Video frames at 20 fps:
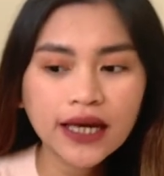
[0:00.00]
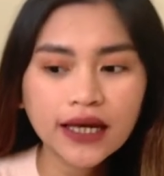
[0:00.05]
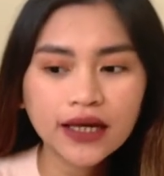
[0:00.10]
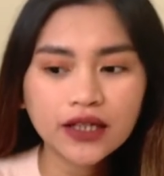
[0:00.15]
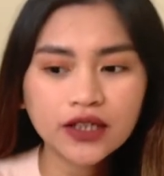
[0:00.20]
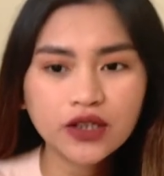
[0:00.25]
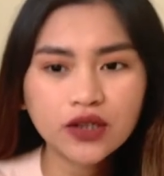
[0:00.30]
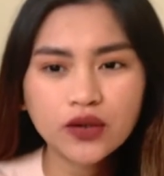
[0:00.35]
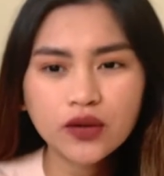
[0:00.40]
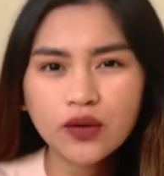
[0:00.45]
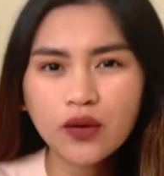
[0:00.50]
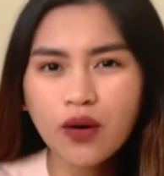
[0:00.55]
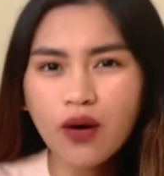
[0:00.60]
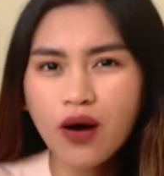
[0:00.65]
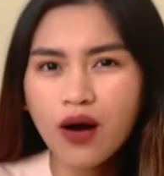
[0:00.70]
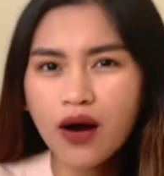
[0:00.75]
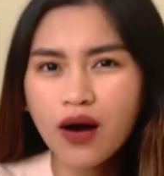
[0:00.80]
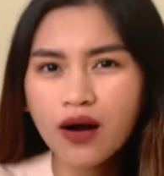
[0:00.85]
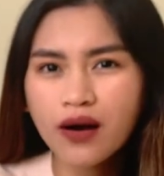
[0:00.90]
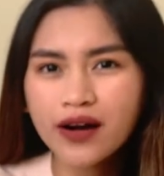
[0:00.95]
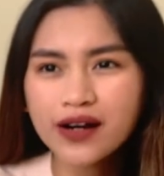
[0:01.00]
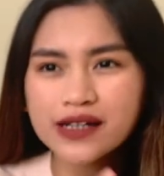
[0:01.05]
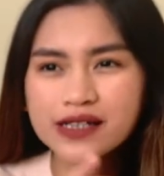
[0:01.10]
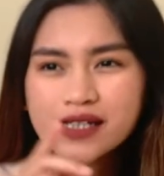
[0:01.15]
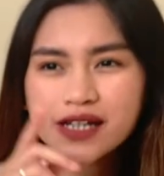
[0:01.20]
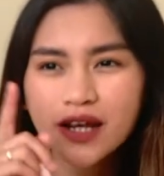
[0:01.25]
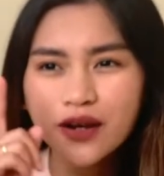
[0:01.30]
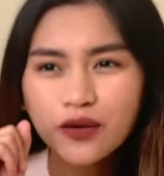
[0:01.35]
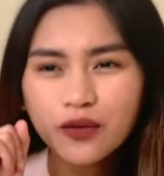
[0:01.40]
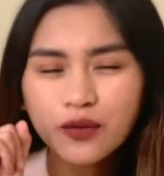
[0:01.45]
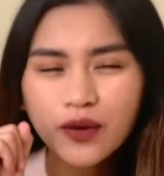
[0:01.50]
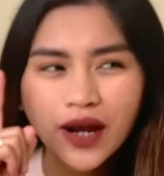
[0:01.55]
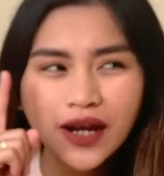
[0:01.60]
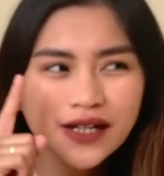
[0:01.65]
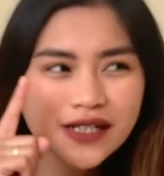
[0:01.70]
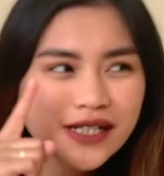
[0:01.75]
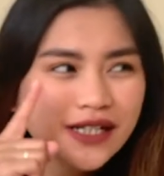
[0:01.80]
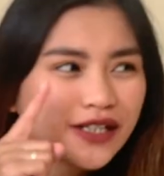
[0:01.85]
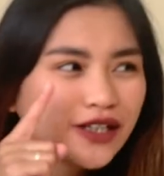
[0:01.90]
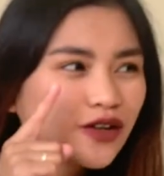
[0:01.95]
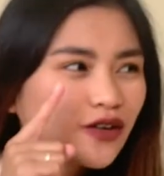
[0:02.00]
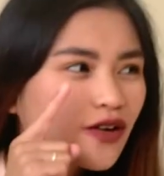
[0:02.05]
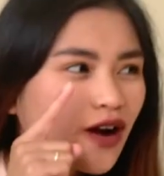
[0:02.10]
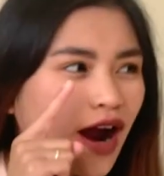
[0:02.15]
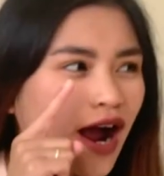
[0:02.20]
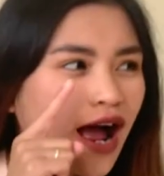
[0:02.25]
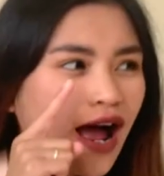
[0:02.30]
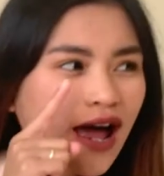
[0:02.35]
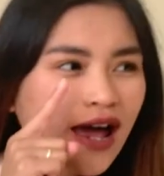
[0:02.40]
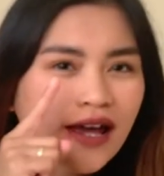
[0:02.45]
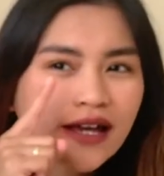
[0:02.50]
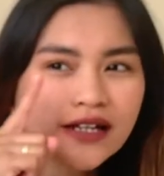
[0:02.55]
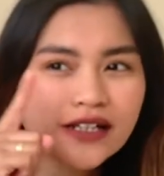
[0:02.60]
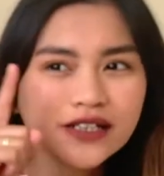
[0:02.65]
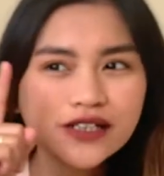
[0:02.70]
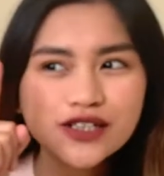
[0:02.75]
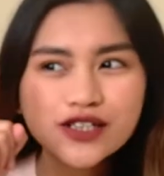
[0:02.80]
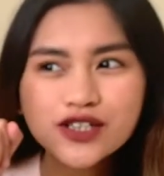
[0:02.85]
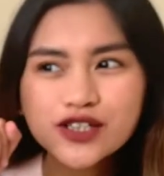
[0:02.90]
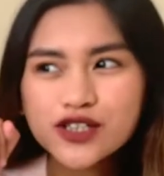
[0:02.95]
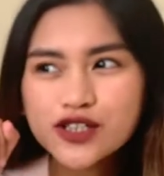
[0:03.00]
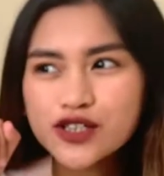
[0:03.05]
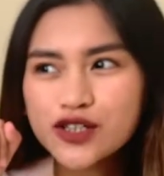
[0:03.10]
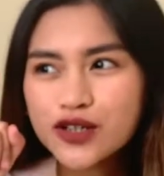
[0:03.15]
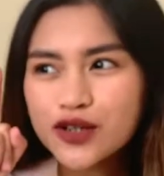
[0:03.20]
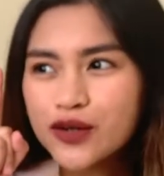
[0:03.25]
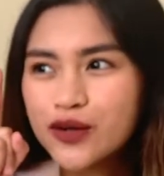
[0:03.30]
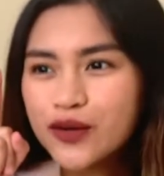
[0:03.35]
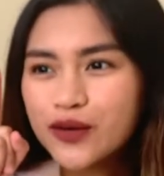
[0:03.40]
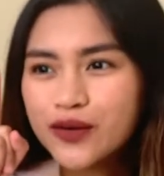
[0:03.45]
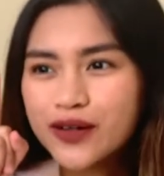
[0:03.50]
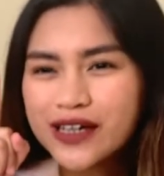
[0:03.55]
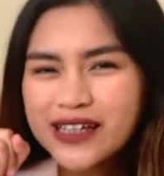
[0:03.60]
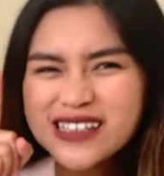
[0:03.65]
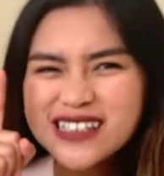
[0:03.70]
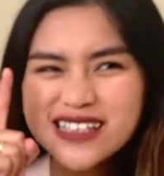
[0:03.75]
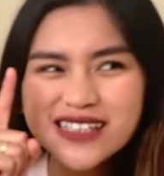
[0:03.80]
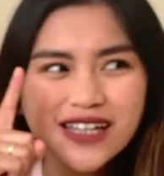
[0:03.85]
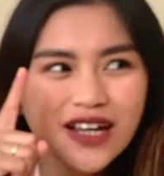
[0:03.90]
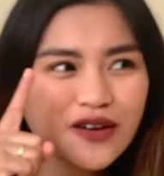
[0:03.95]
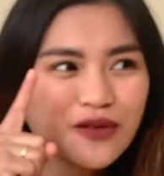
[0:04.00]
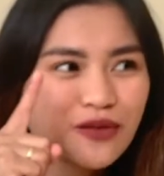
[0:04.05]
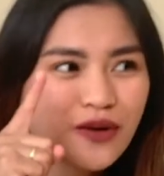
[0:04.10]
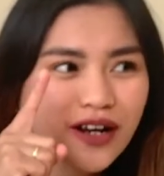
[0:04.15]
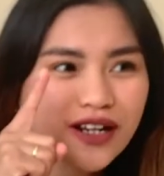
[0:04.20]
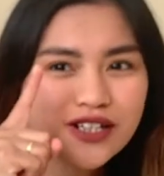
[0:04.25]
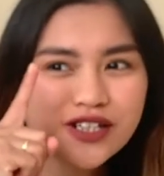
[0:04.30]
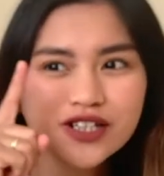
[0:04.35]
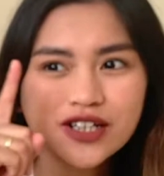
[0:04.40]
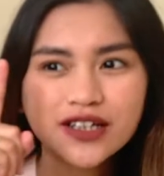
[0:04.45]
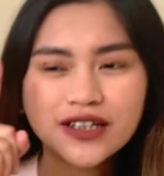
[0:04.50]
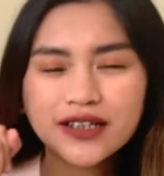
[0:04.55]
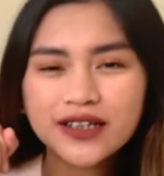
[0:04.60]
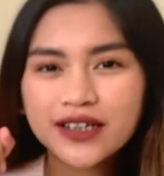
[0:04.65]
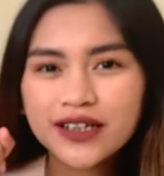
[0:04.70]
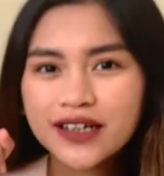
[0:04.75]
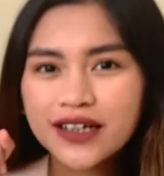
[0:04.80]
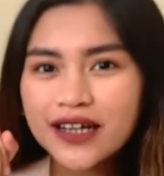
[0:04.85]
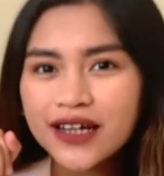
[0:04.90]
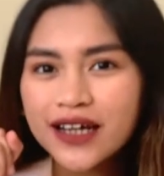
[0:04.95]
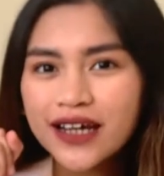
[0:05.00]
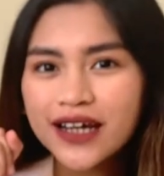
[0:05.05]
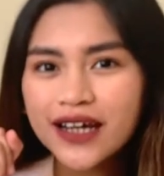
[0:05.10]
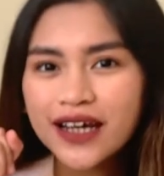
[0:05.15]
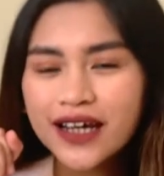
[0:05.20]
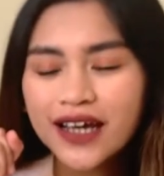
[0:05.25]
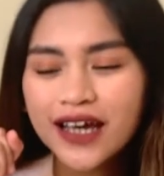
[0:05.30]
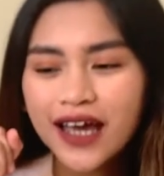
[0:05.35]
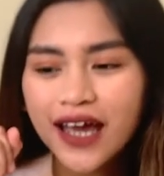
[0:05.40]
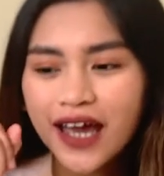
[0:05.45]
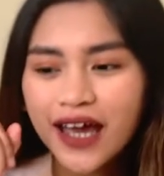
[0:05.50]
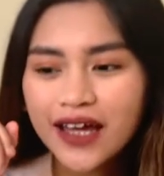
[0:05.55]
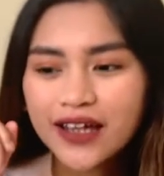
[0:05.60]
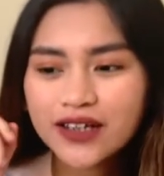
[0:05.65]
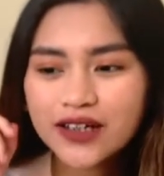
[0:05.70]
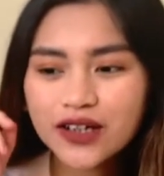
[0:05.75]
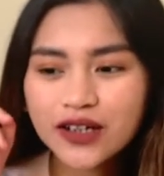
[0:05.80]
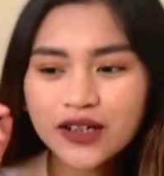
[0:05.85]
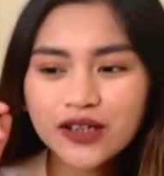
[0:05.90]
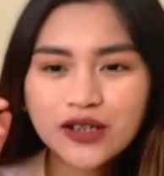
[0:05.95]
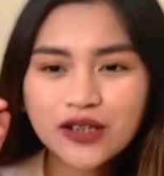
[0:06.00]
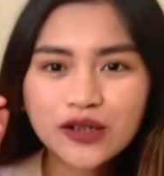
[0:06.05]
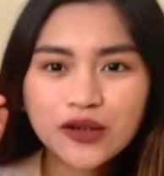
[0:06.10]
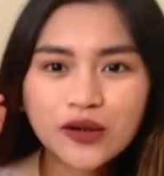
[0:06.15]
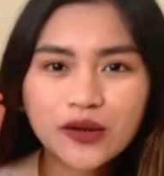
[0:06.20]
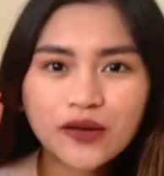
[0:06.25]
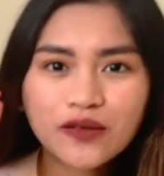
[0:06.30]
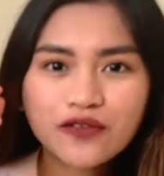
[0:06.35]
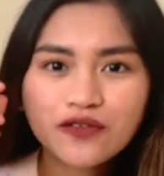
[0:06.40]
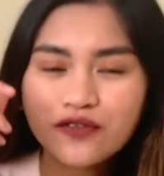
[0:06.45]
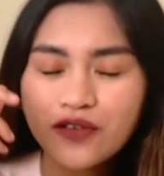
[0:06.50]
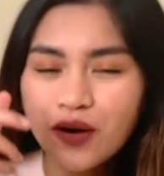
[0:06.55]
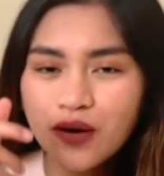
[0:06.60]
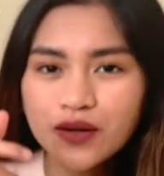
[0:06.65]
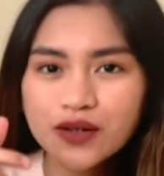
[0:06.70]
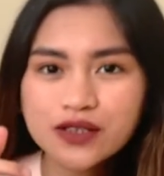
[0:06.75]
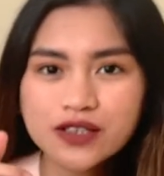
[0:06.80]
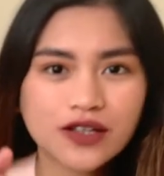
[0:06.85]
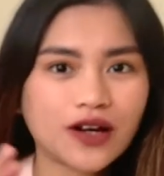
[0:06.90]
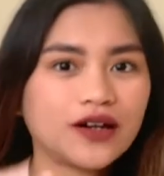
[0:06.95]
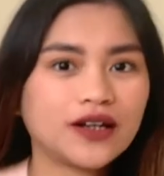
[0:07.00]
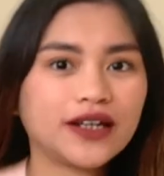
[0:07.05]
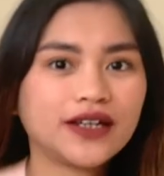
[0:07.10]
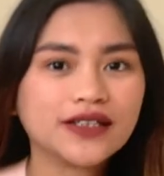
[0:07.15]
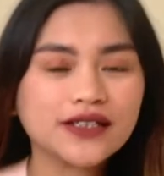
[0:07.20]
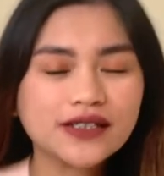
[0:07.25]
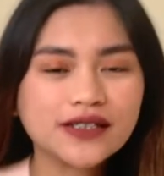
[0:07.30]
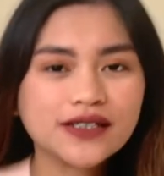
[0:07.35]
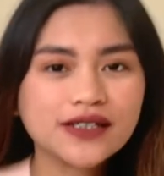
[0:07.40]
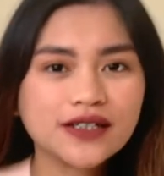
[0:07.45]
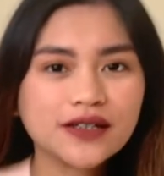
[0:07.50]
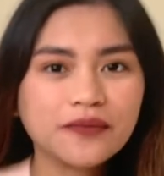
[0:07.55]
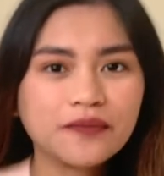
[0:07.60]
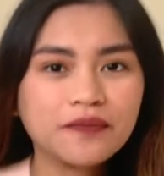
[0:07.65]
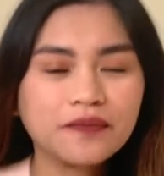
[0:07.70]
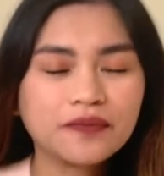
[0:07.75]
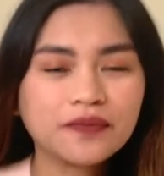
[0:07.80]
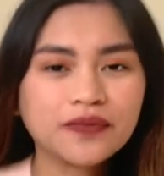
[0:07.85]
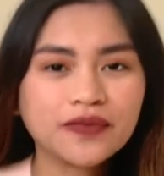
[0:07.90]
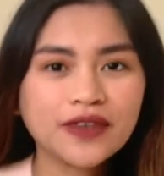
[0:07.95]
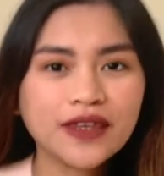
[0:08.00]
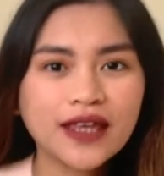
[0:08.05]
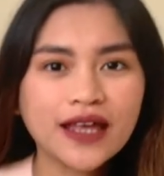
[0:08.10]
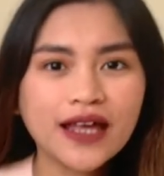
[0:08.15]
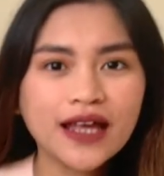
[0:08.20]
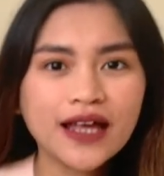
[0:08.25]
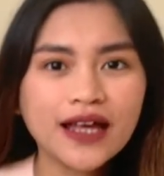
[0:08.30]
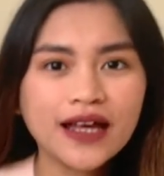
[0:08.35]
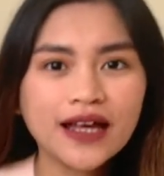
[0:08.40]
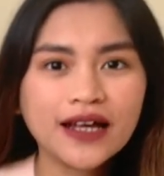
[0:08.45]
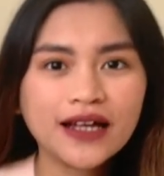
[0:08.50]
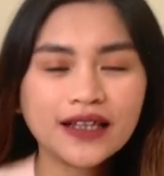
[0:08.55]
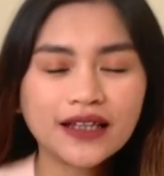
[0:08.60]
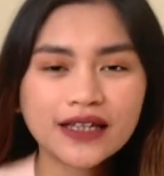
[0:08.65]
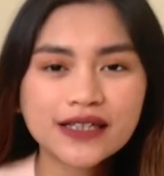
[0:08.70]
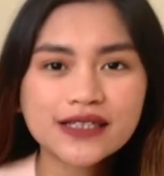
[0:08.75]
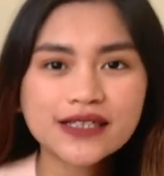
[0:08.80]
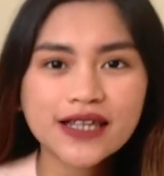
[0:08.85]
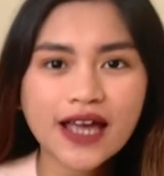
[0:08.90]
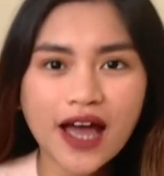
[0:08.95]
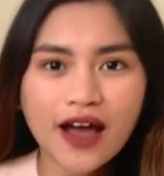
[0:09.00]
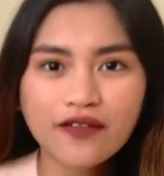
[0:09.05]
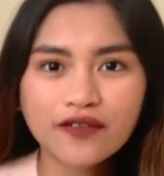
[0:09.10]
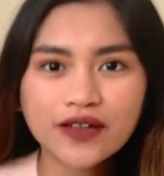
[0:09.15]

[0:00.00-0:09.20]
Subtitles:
you are directing your eyes to its direction and you focus on it. Let's have an